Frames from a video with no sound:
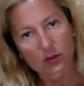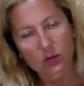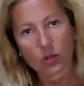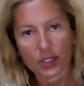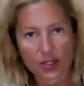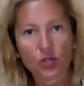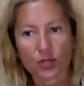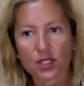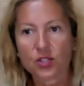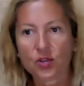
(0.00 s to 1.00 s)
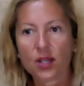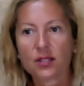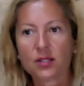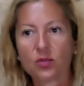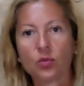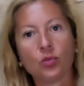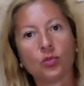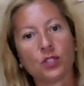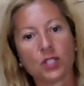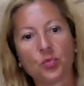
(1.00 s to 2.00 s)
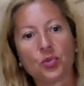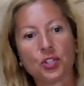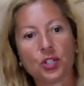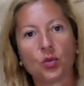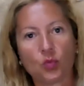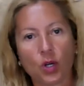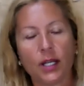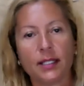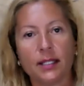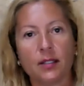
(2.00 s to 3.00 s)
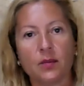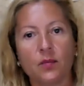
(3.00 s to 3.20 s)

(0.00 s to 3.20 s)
What is your distress or your temperature right now?